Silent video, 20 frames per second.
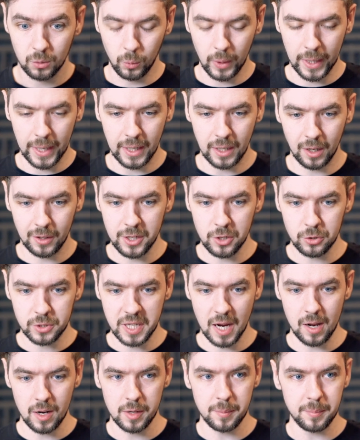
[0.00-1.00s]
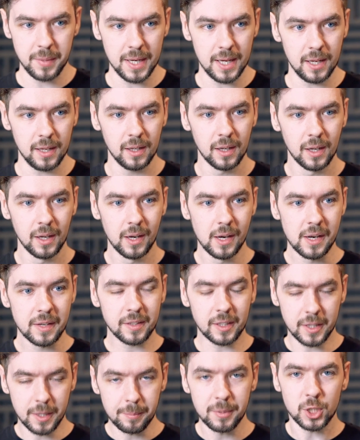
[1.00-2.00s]
Wait, are you telling me
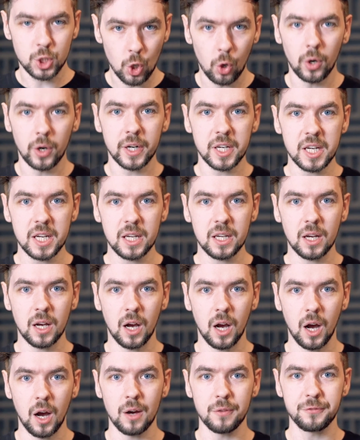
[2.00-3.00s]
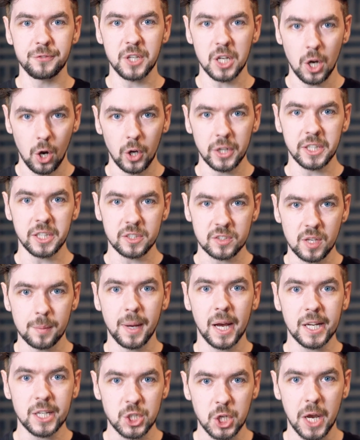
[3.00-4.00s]
that the majority of the audience on
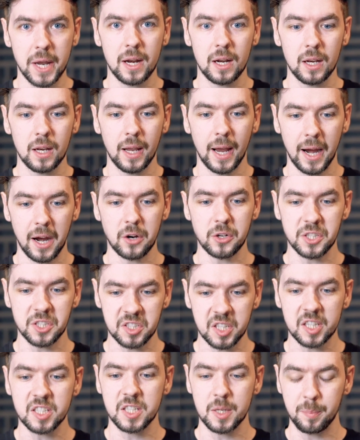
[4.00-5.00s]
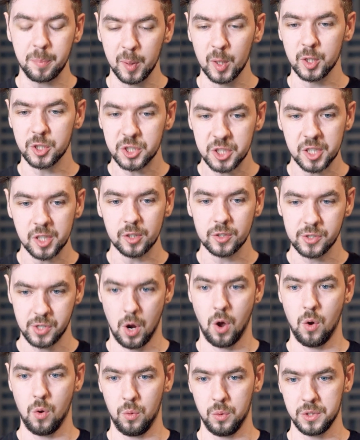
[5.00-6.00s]
my channel aren't 60 plus years
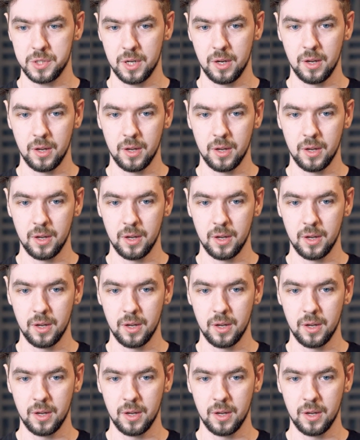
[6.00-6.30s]
old?